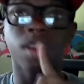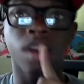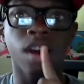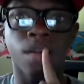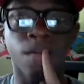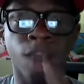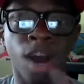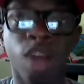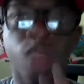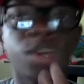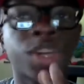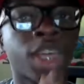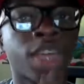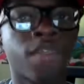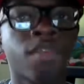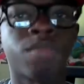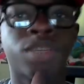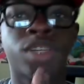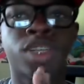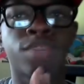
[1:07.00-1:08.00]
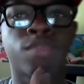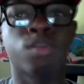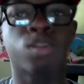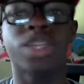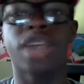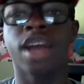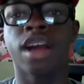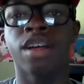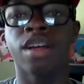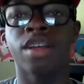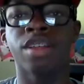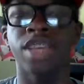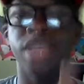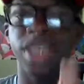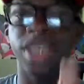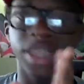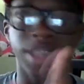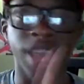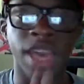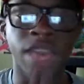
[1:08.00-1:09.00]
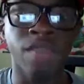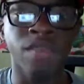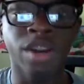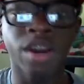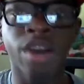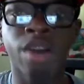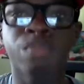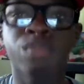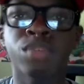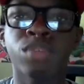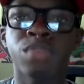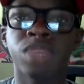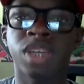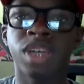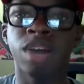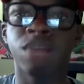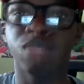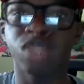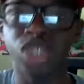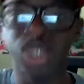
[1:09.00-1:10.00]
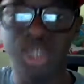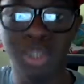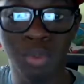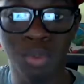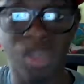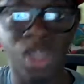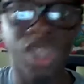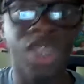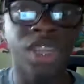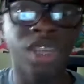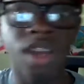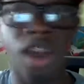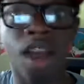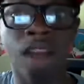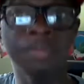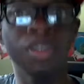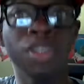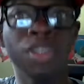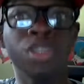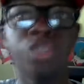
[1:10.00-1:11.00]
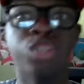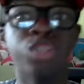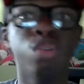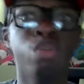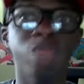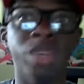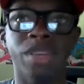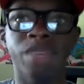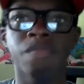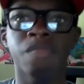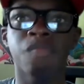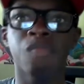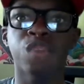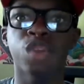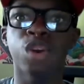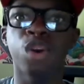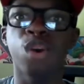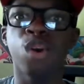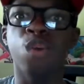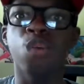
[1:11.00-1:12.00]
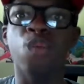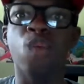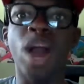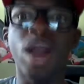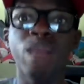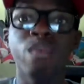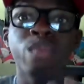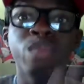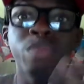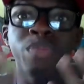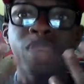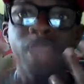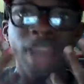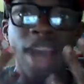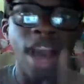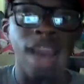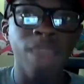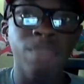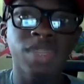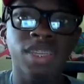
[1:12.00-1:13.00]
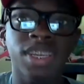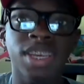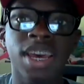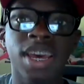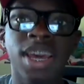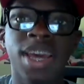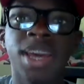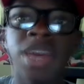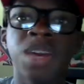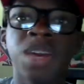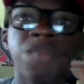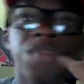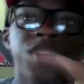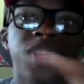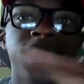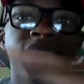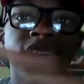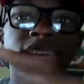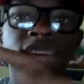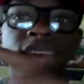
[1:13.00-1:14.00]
Madara gave up his immortality. He gave it up to become the Jinchuriki of the Jubi. Why would we be hyped if he